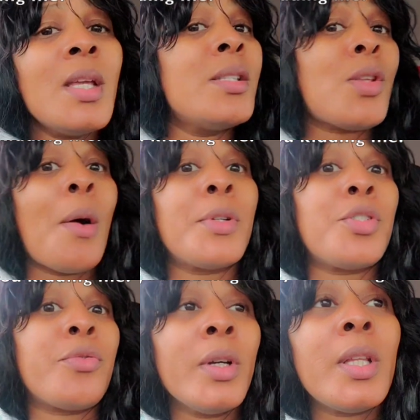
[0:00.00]
And so I
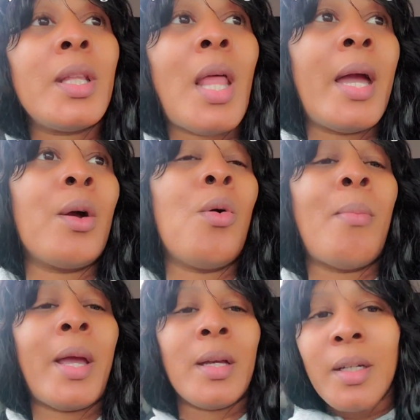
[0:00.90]
was really like, oh
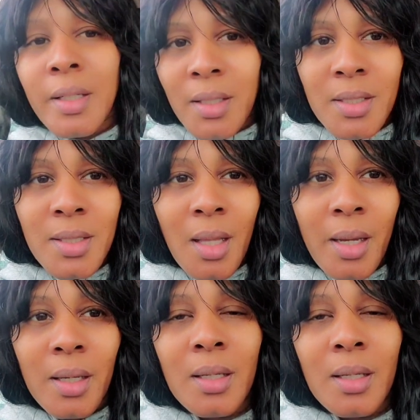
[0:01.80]
my goodness, like,